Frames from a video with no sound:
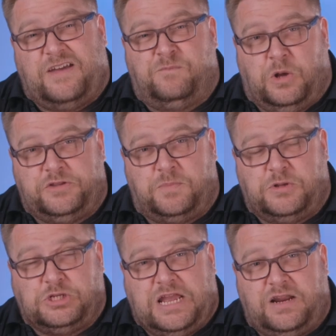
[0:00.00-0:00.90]
have multiple
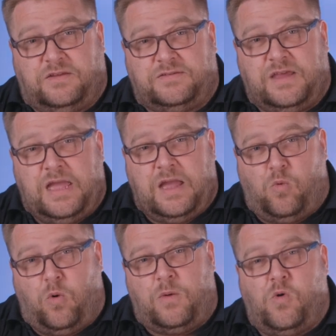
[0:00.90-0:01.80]
channels,
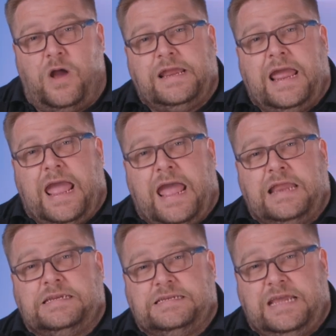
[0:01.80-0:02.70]
warm white
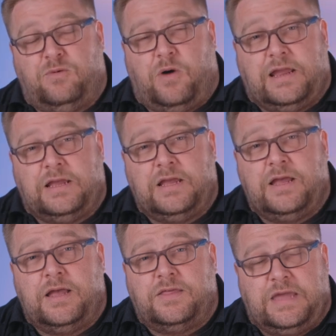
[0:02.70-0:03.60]
and day white.
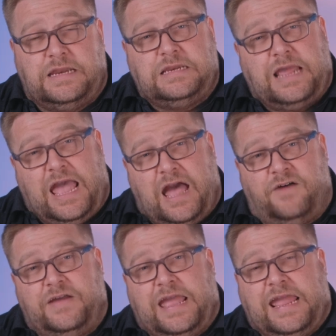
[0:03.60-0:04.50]
They need to have
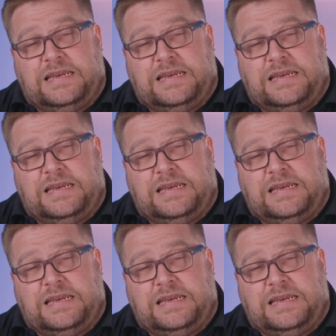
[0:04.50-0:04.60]
a